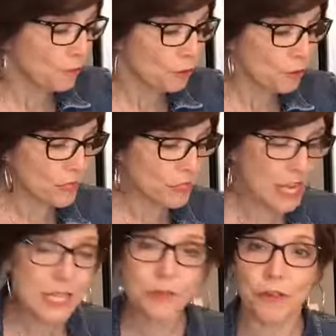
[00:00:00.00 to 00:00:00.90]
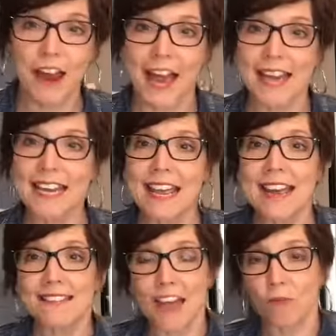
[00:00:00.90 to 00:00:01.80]
we just read
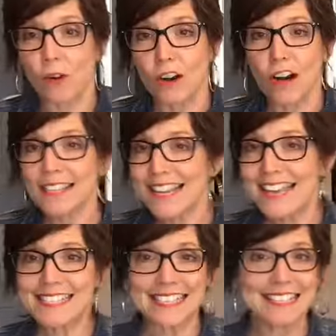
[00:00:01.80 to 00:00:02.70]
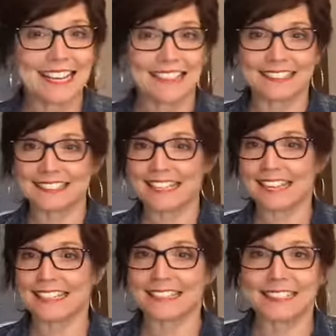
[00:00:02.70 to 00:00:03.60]
that we're all destined to,
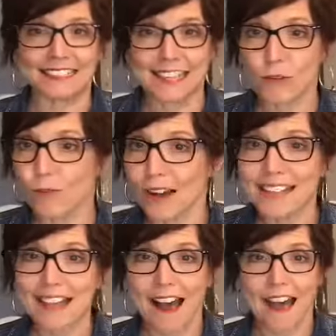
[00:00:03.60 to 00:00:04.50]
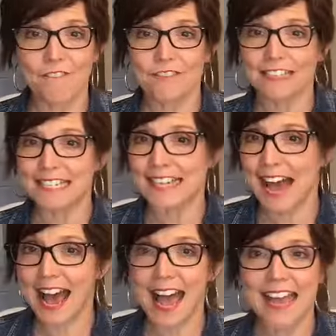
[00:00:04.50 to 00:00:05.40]
to live one life, to
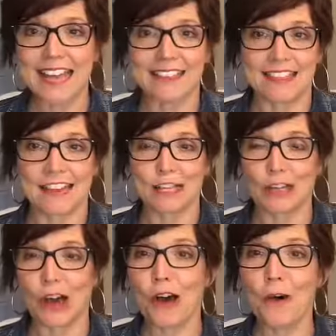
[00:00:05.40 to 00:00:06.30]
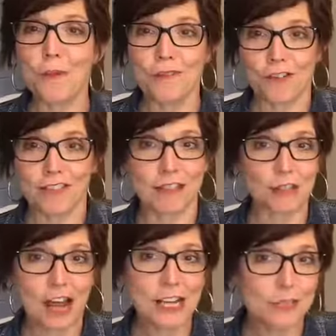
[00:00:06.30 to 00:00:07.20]
die, and then to go before the
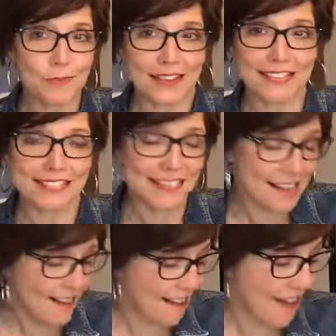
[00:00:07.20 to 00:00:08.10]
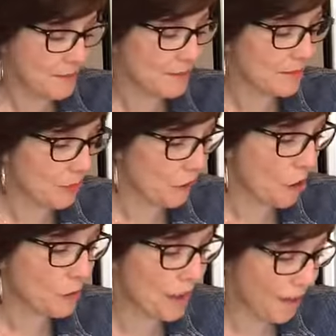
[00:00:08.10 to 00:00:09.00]
judgment um,
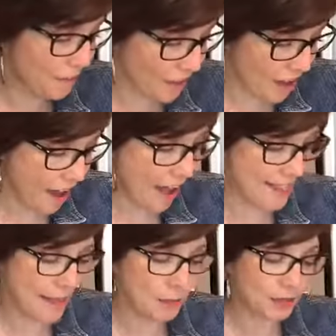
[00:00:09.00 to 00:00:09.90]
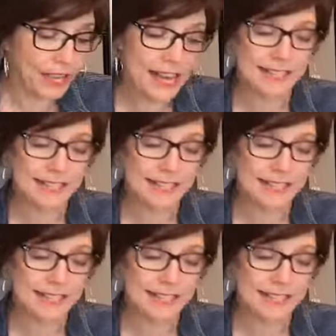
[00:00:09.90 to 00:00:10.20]
throne of God. A place